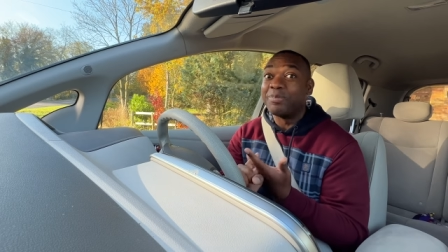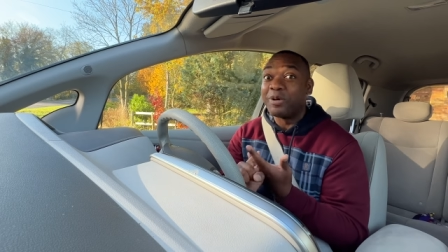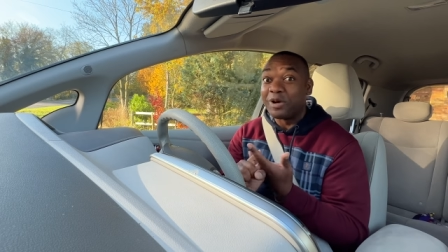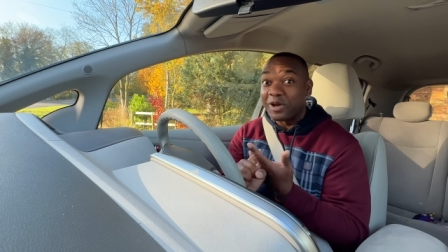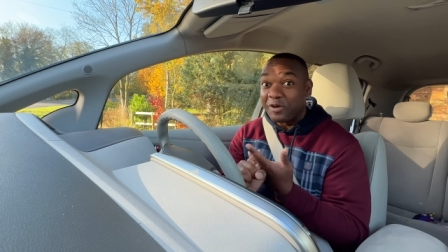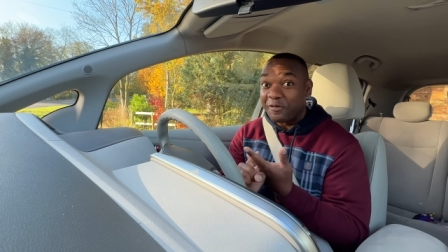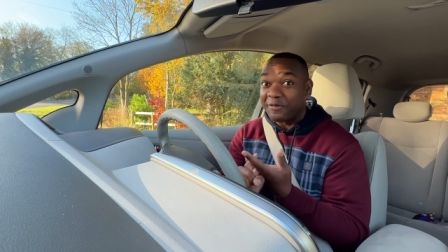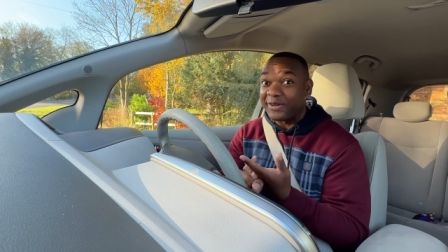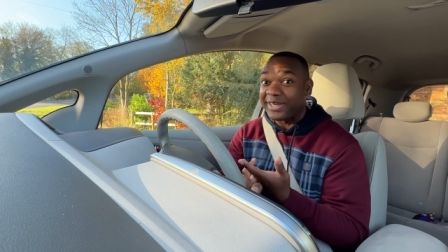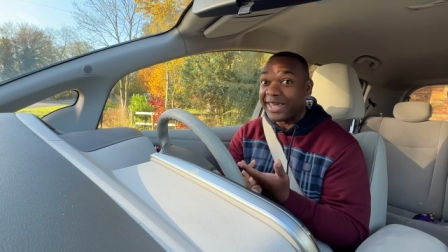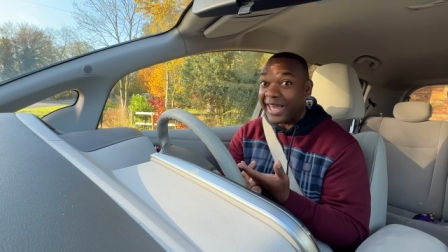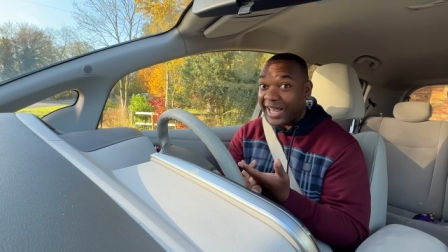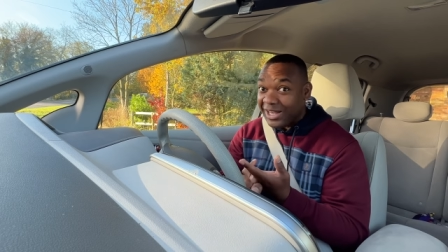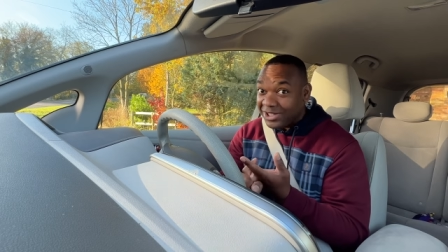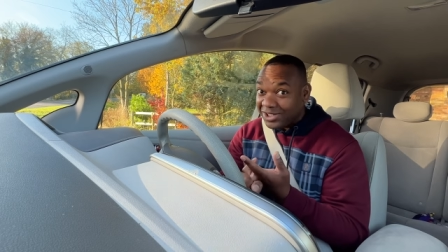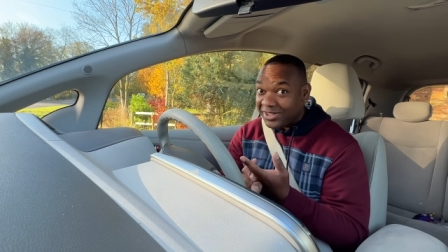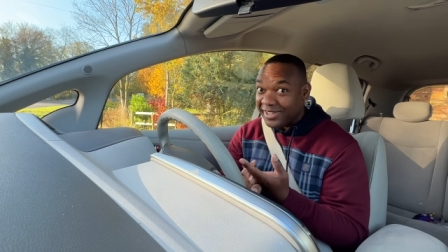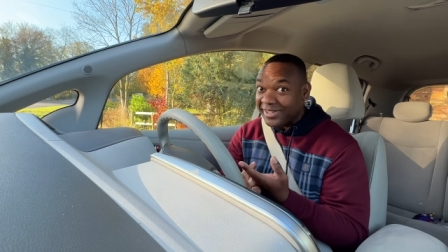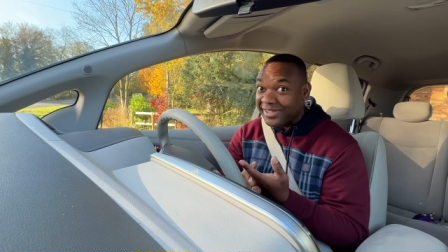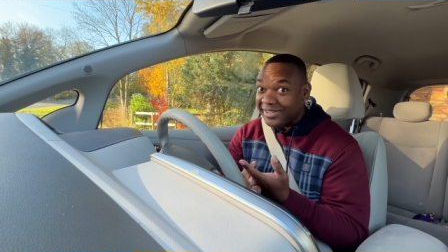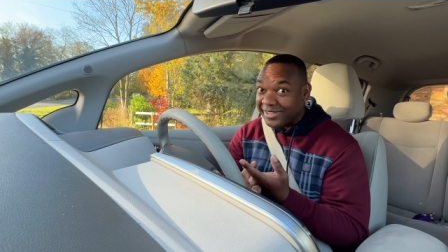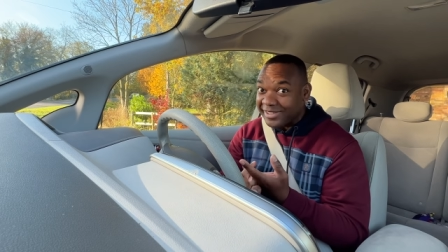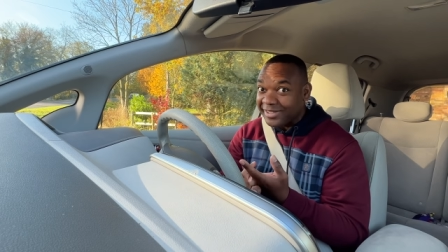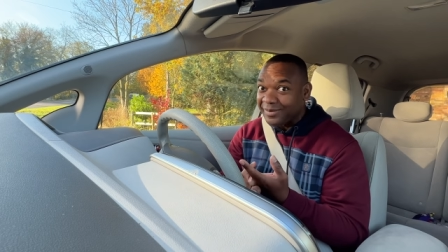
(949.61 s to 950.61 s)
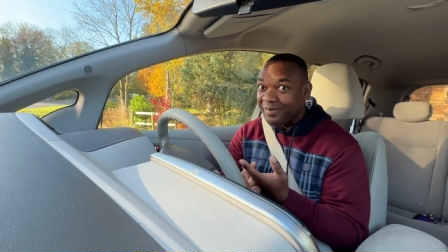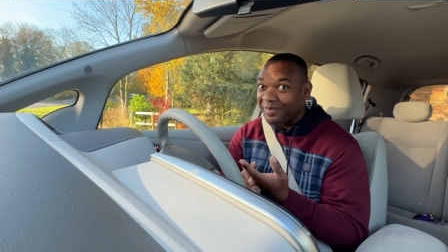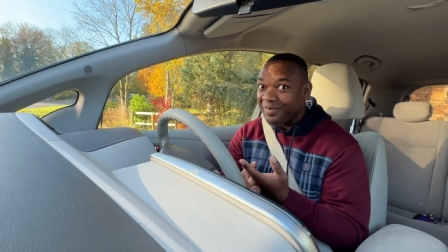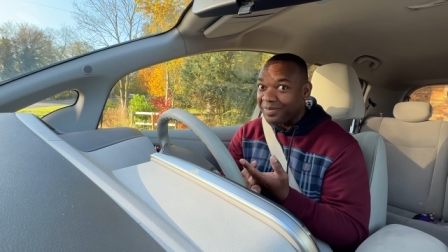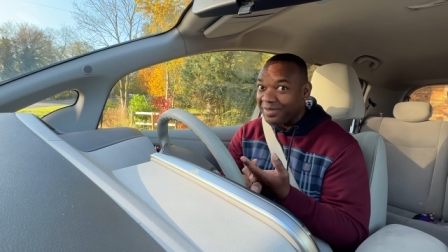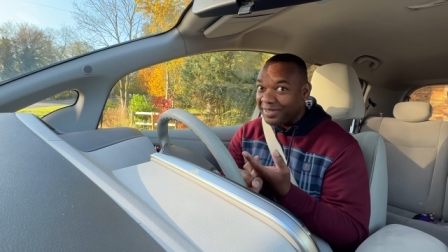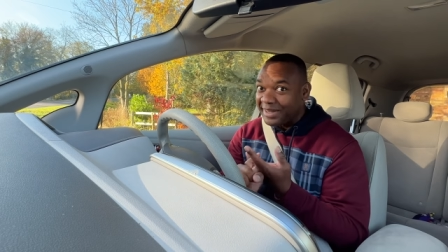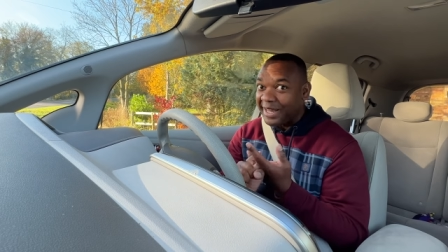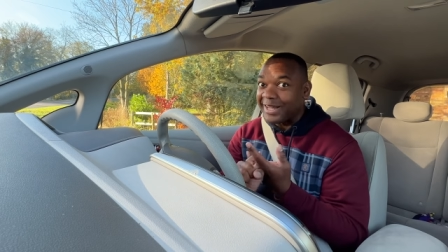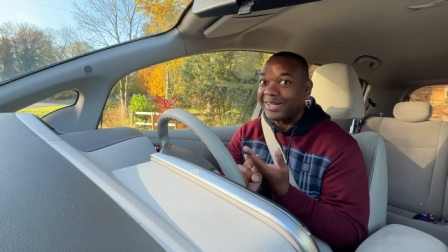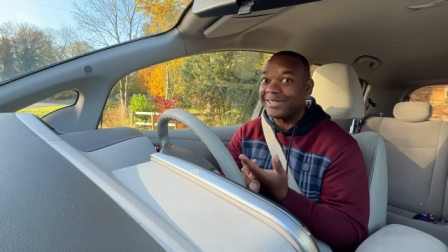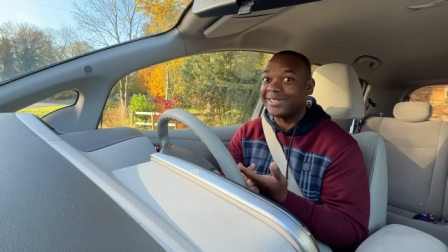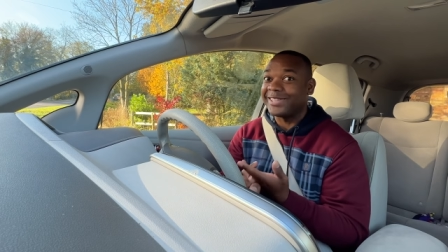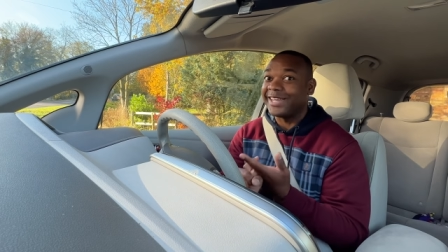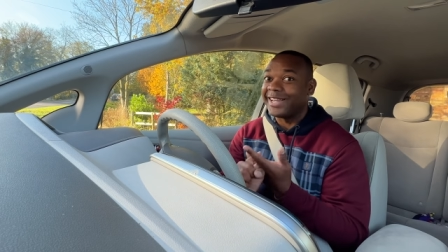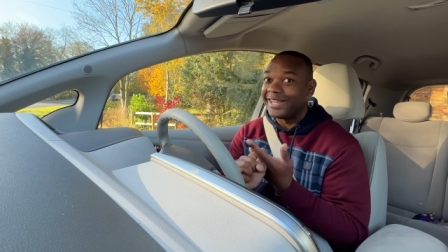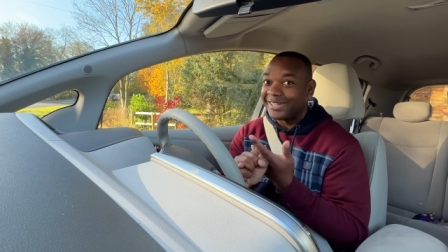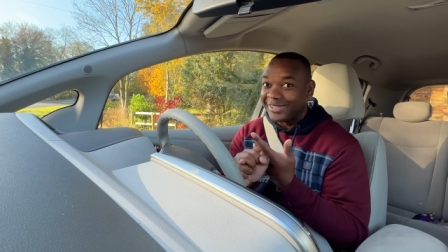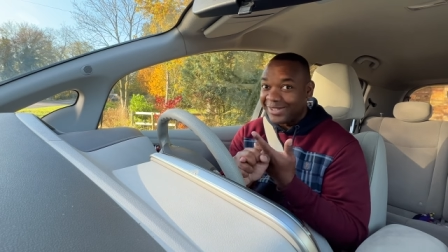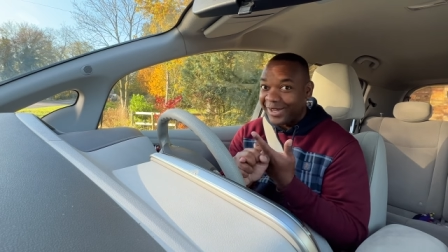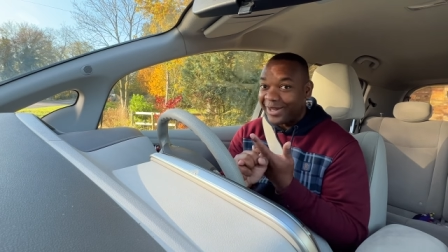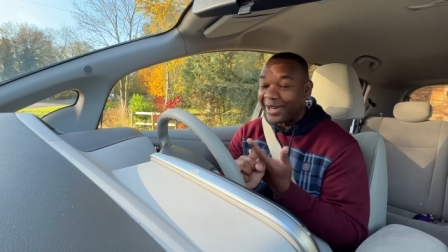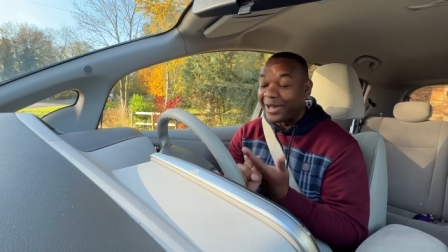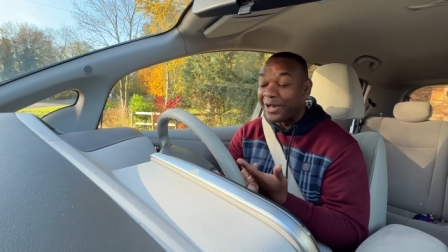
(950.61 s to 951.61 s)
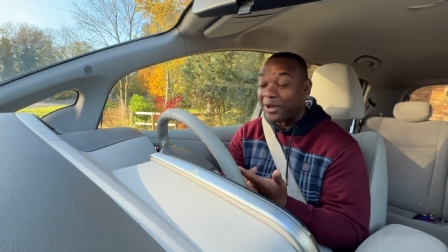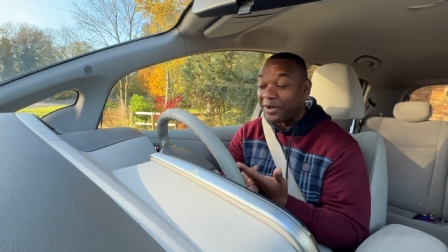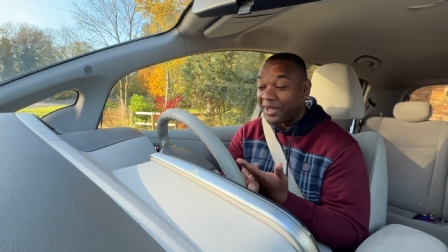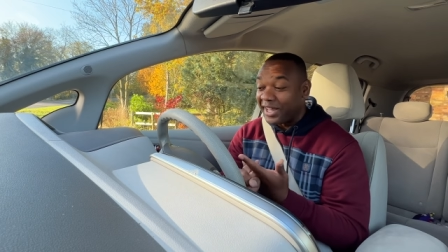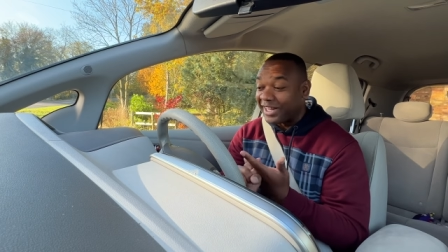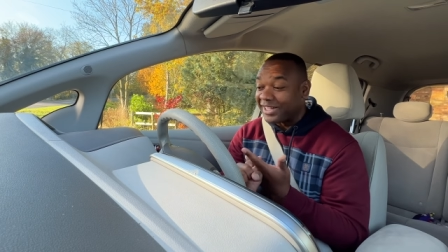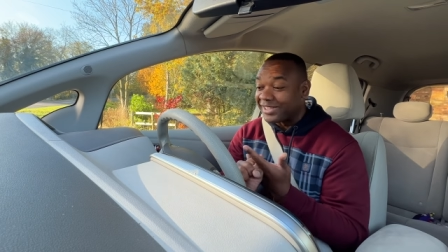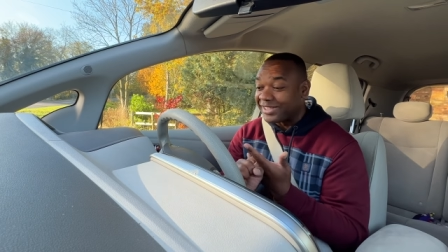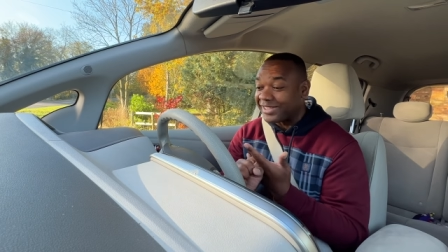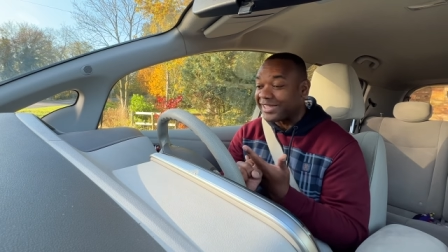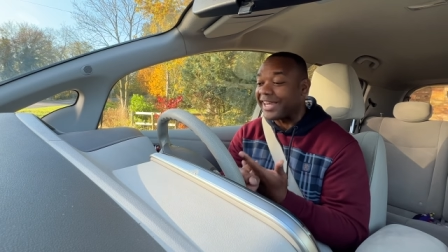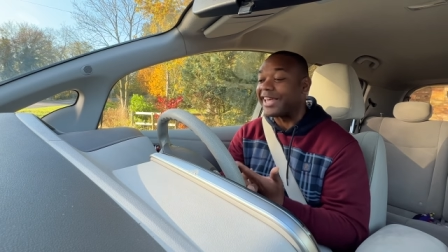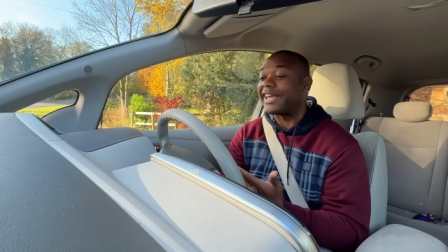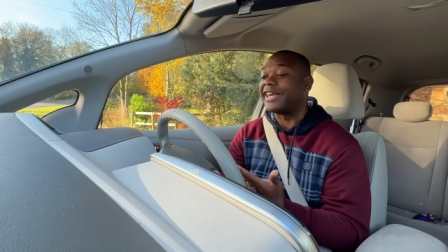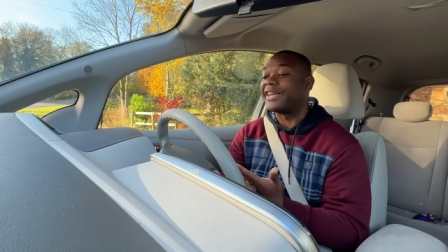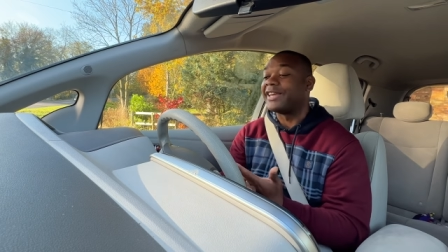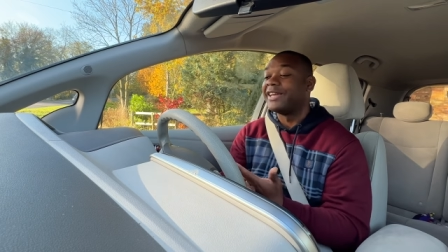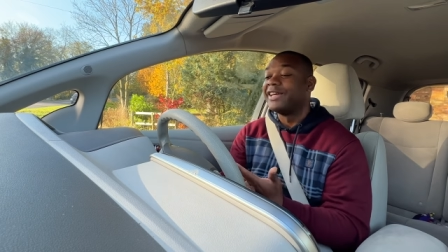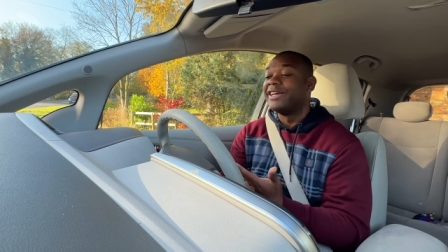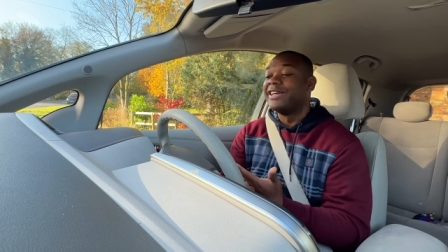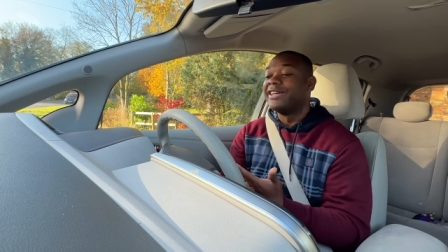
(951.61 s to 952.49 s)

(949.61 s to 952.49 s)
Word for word: modifications. This thing is going to look insane.